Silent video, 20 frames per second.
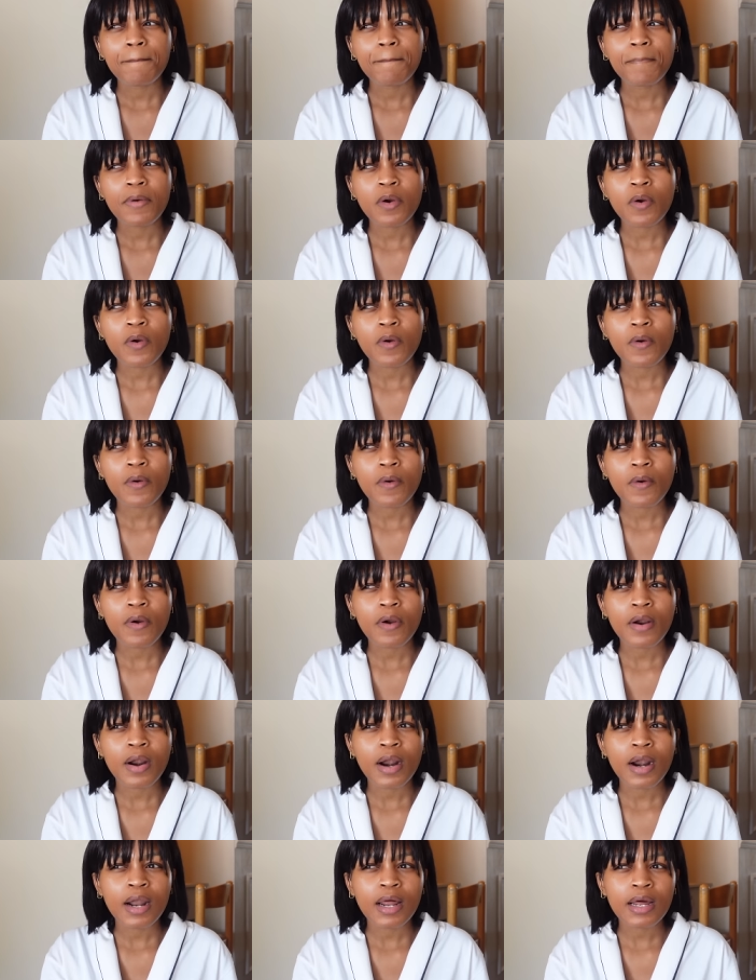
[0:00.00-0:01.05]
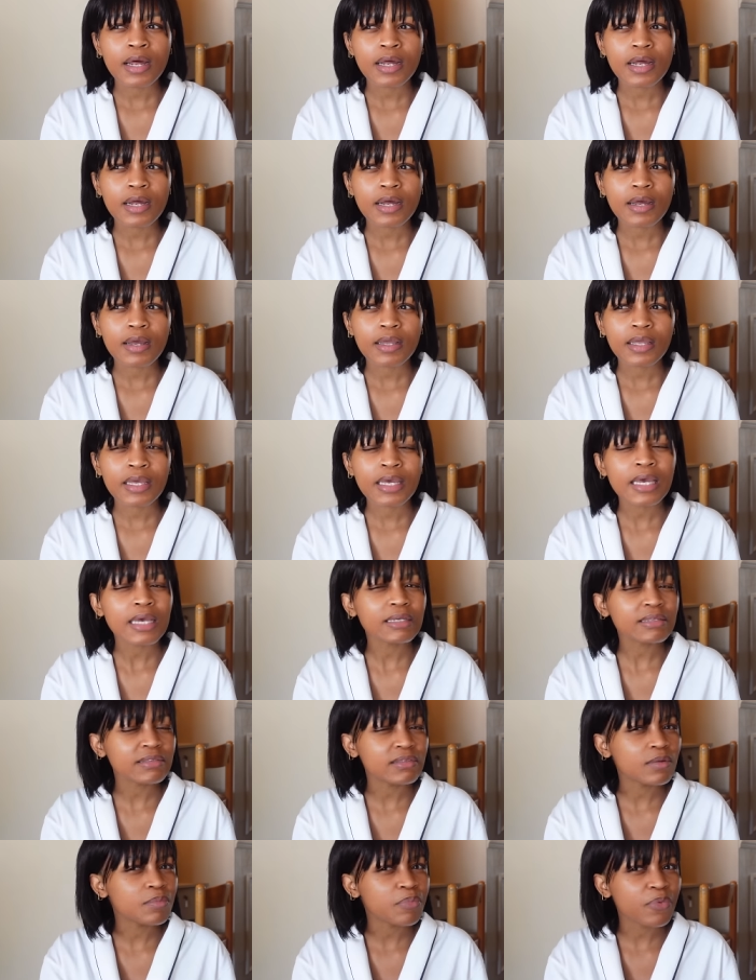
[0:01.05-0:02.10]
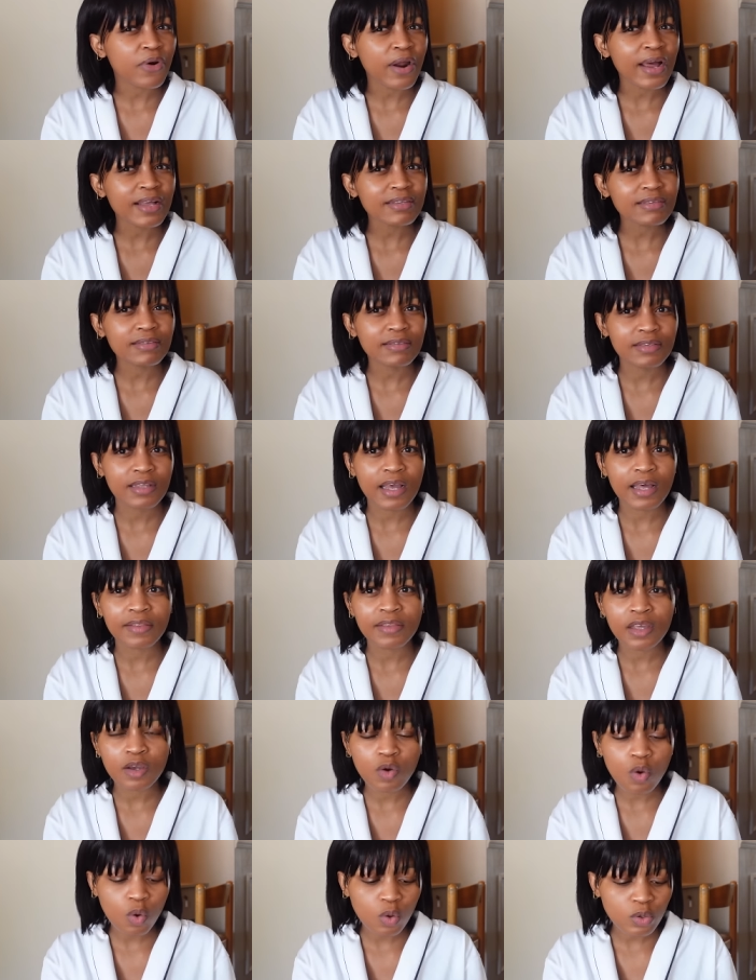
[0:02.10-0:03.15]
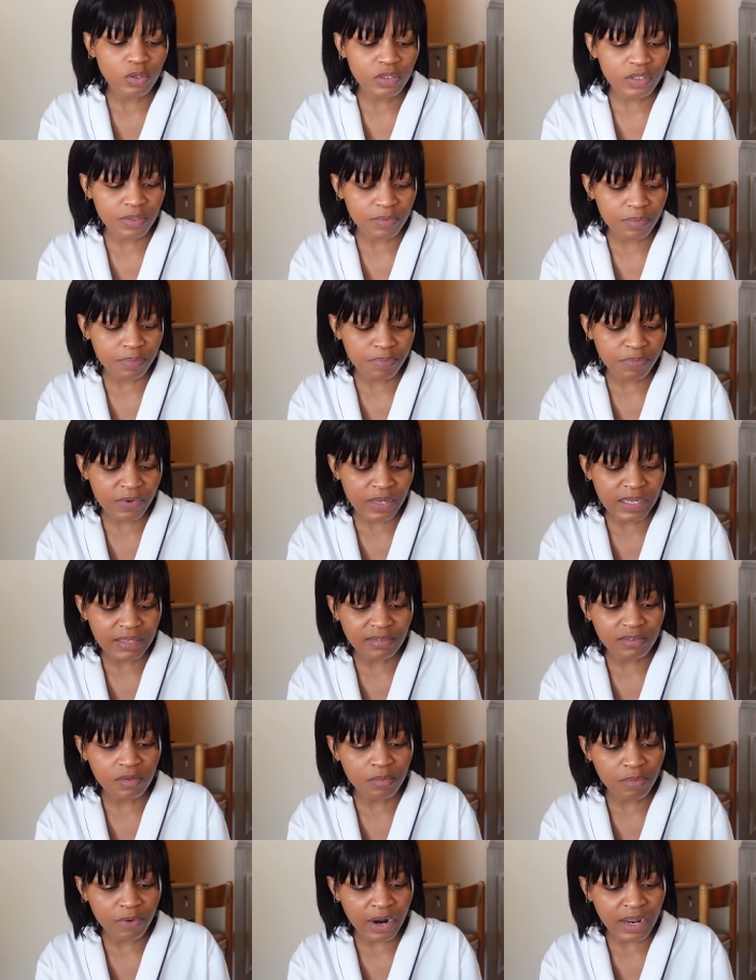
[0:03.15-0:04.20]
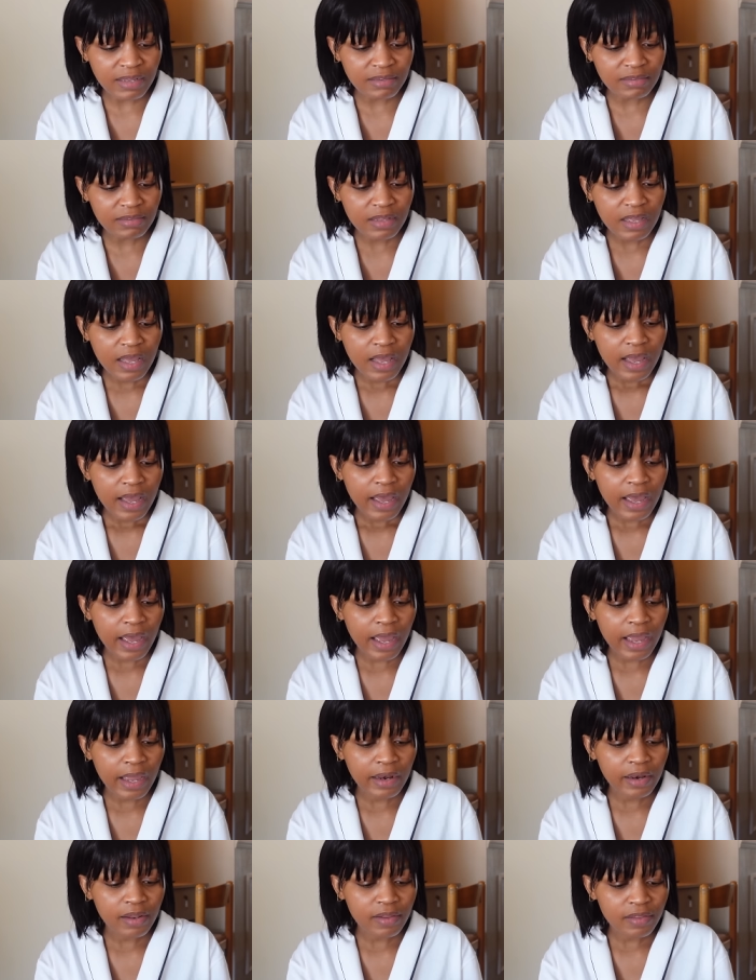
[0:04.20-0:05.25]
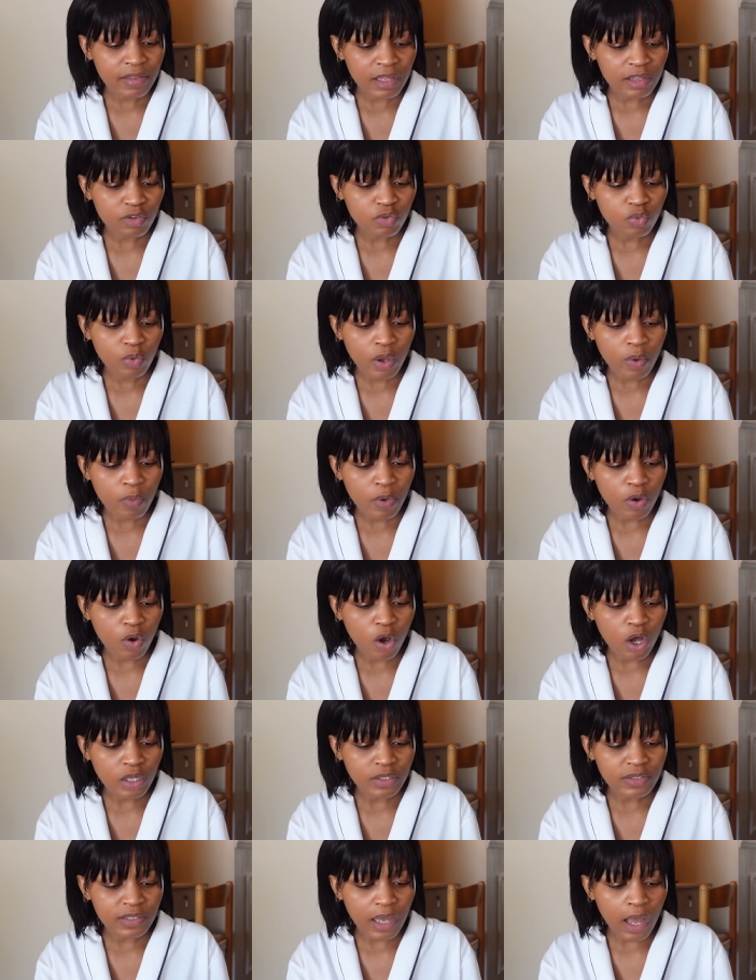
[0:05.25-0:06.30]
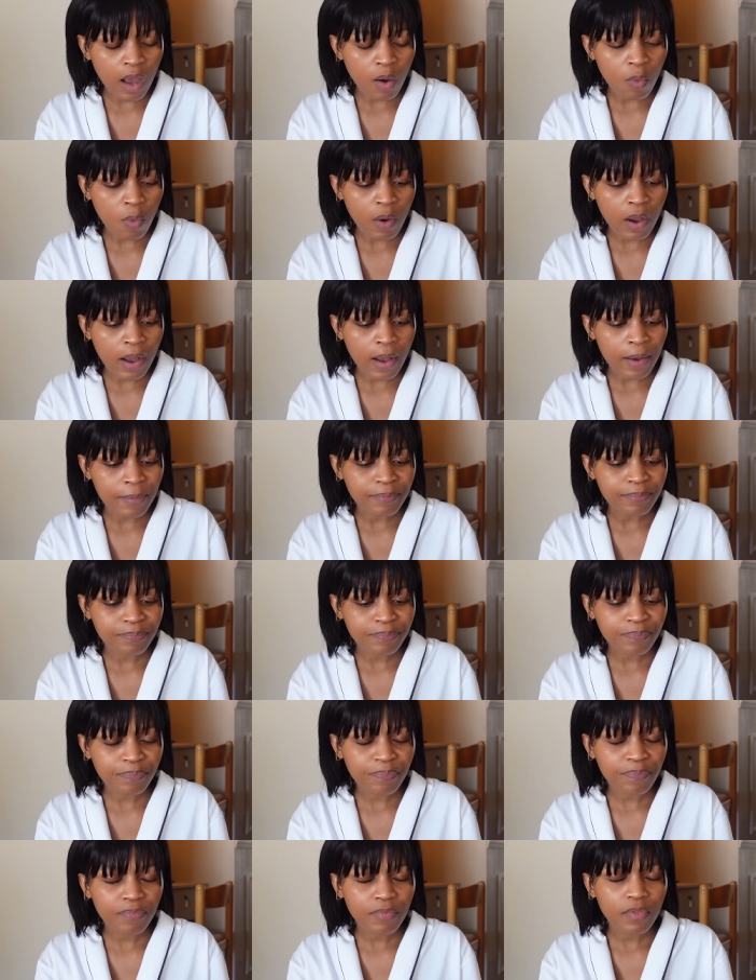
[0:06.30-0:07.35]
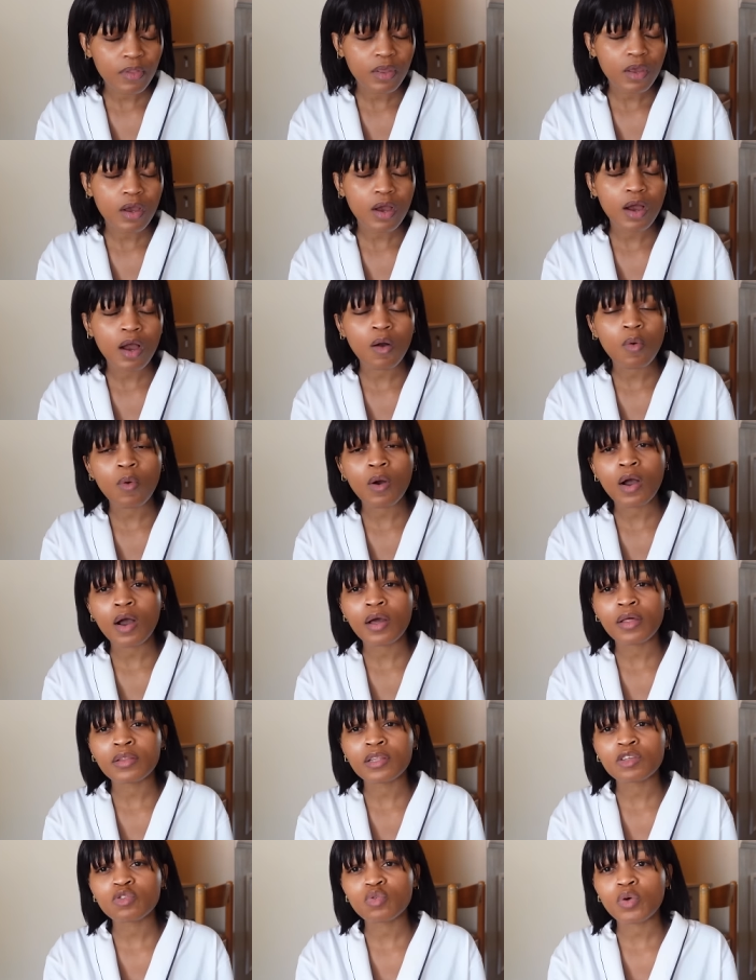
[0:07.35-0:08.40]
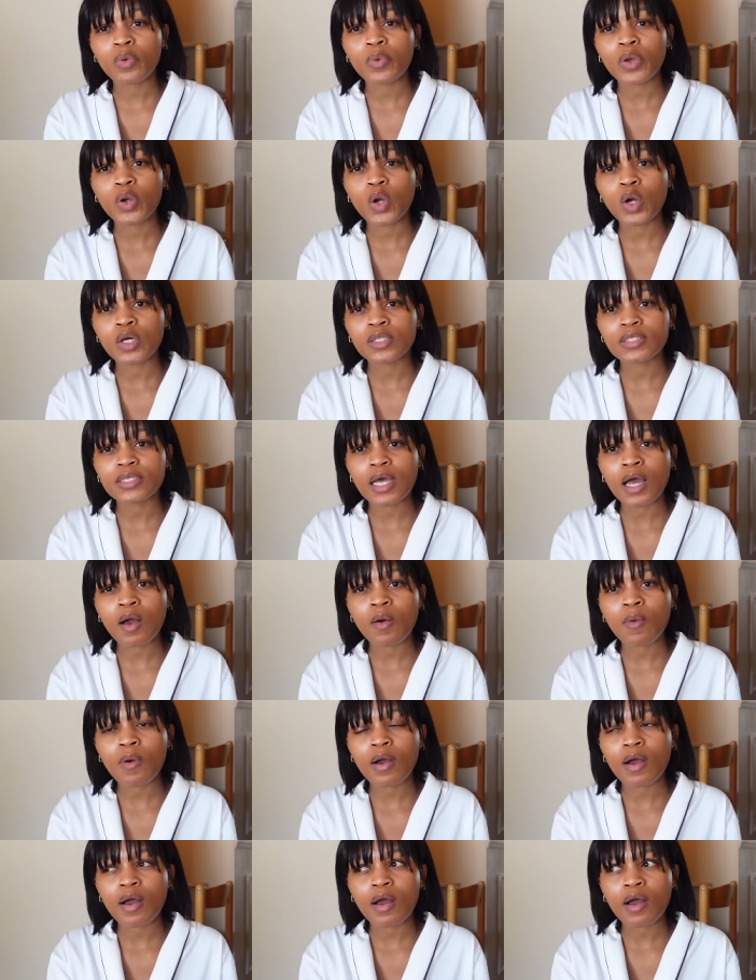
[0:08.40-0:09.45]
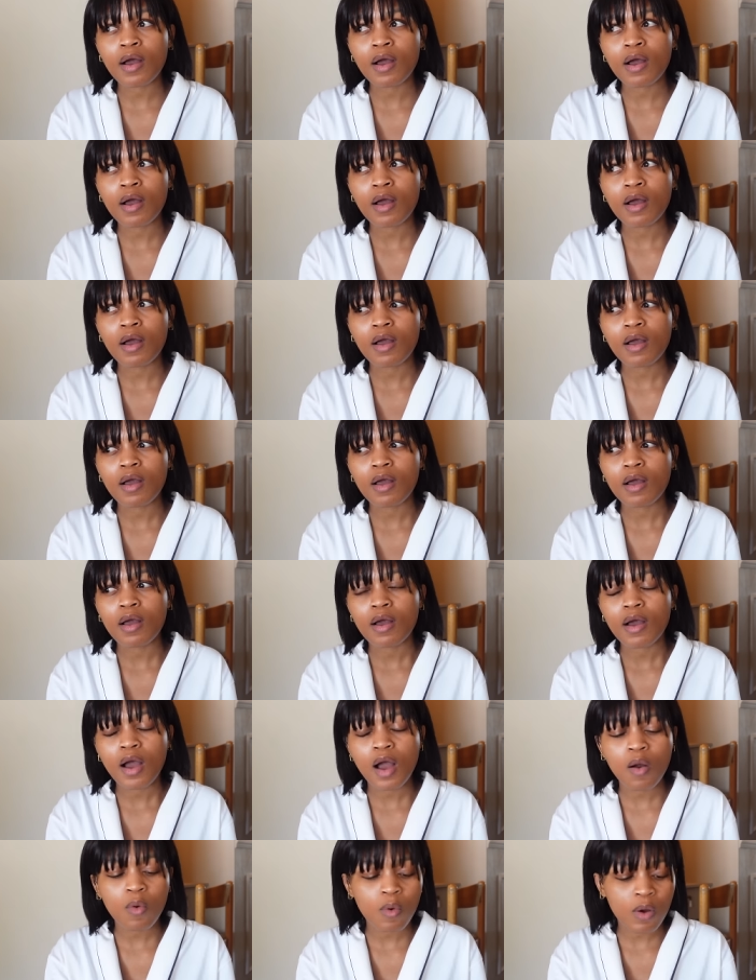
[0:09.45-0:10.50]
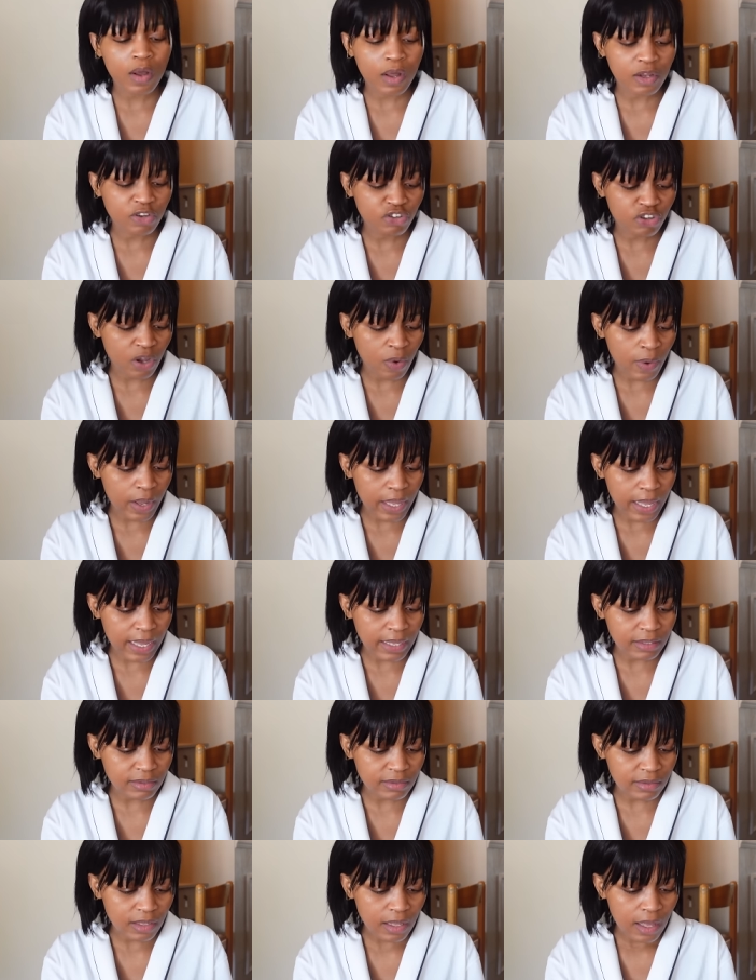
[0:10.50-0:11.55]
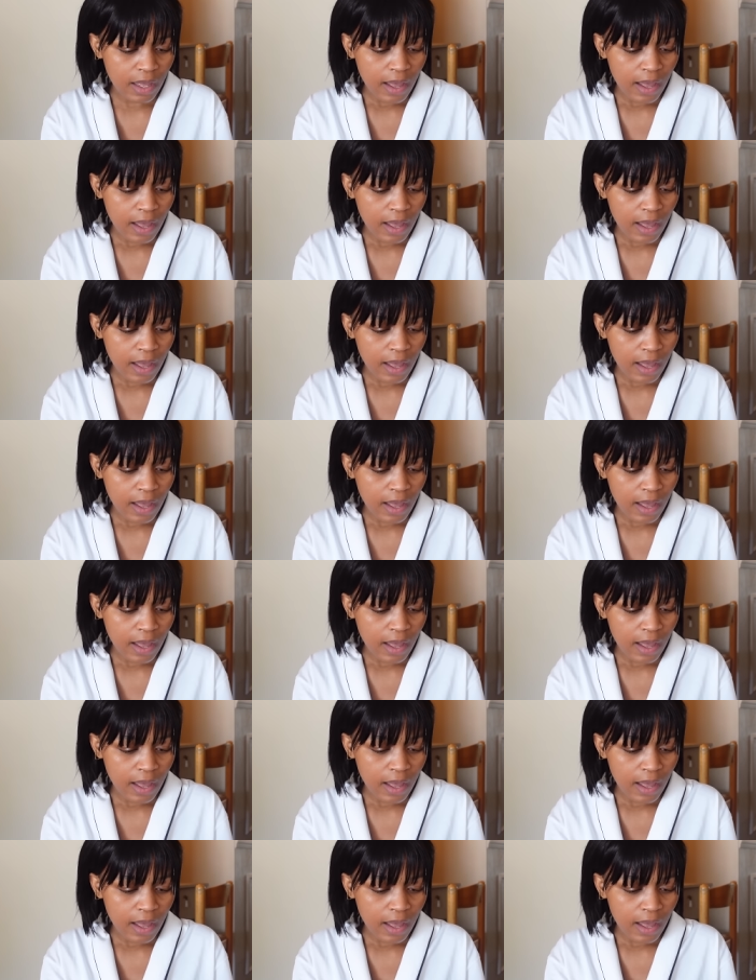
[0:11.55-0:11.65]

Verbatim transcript: Bra Kingston Brass. Yeah, they called Kingston Brass and that's where we got our... Um, our that's where we got our our shower heads